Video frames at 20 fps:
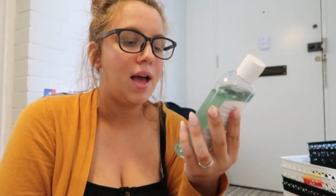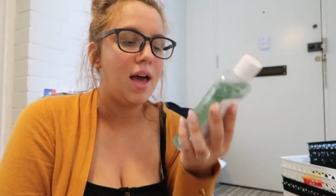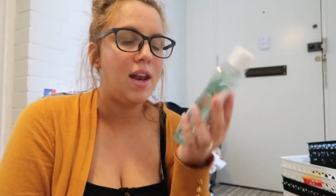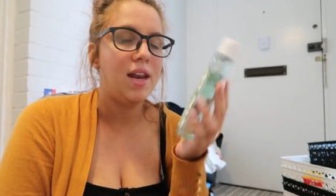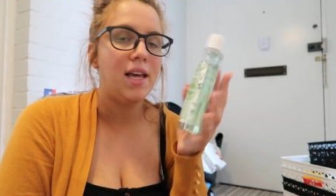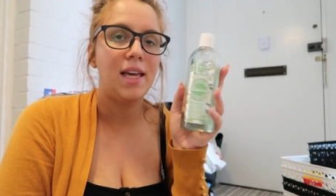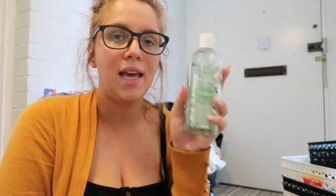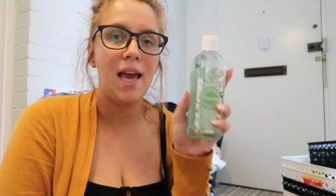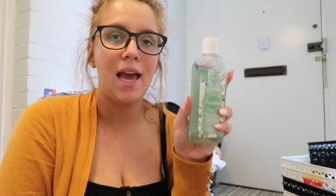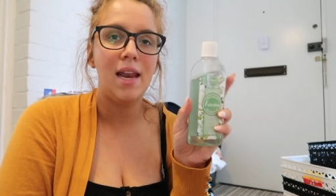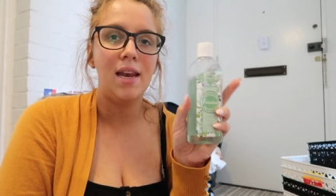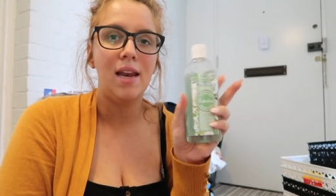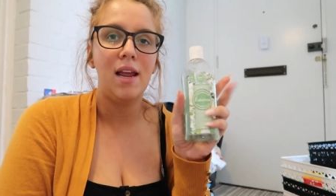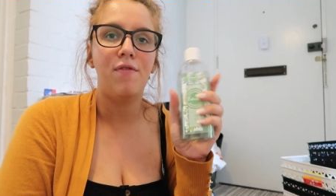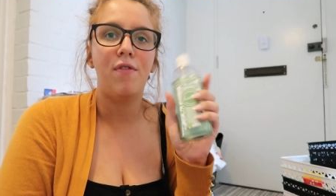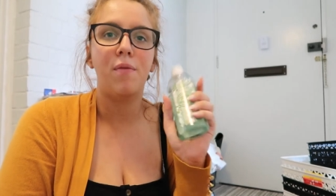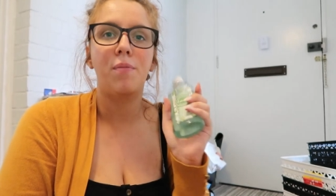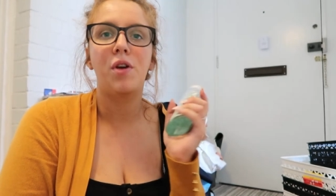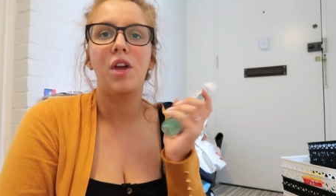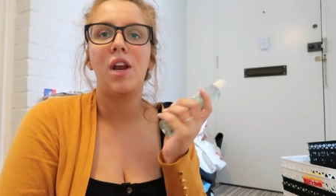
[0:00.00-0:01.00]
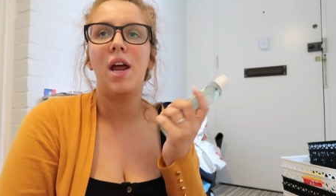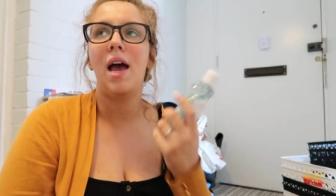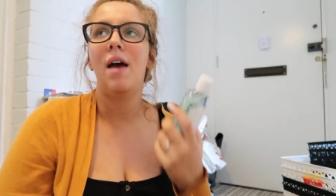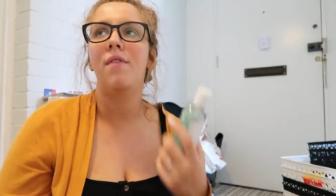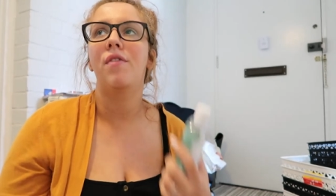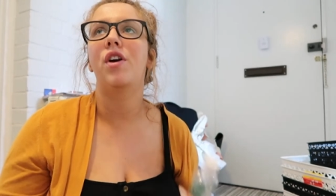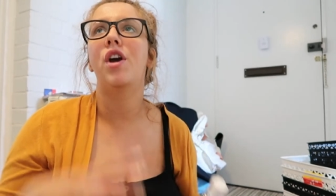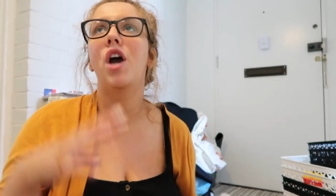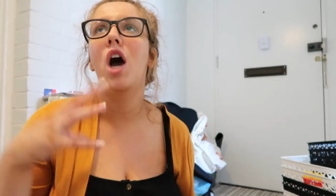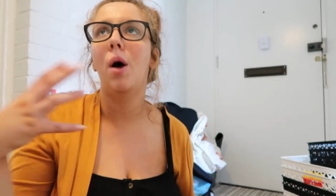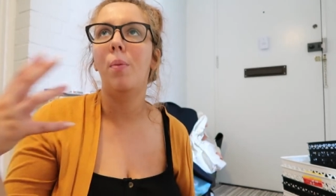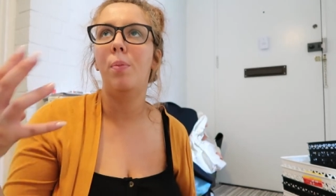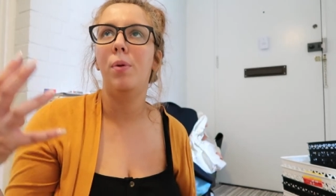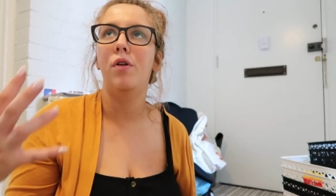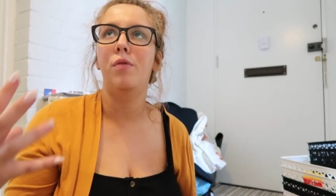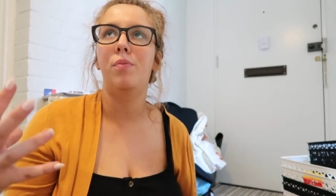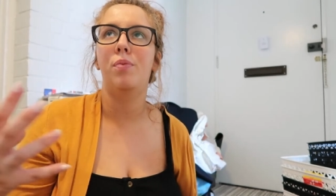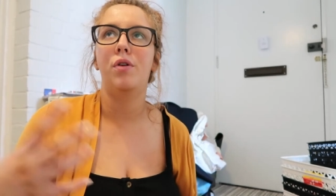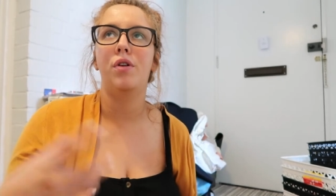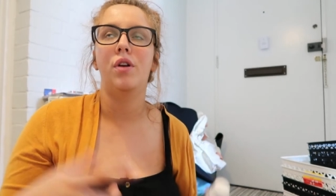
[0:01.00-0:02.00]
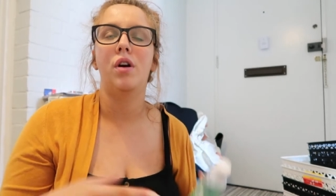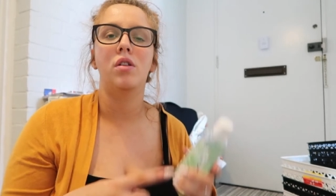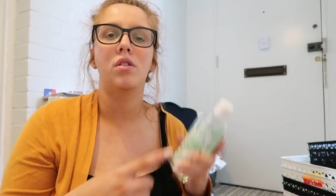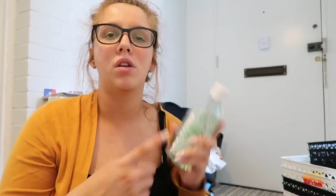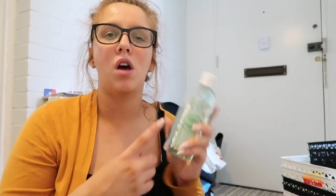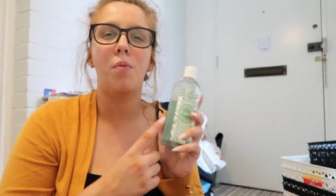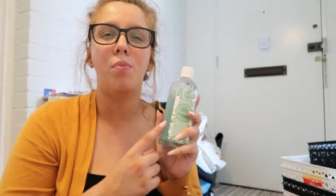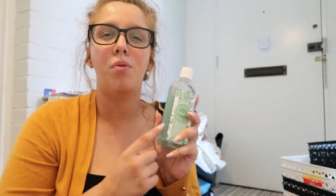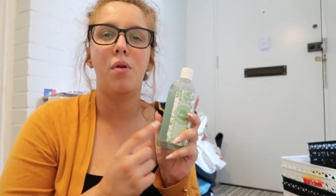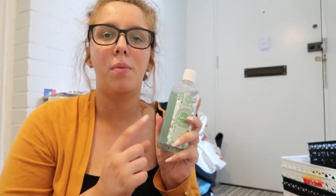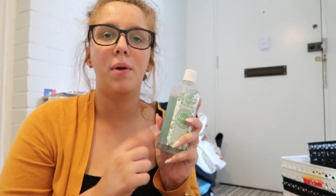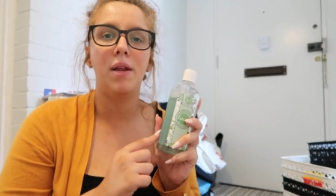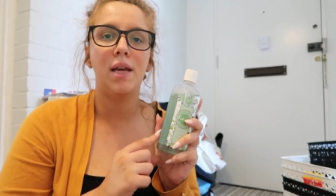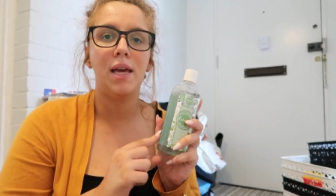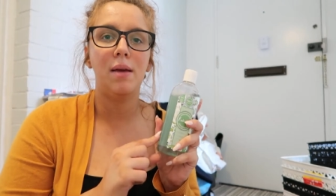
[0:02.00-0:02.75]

and again if I'm gonna have a couple of products I'll probably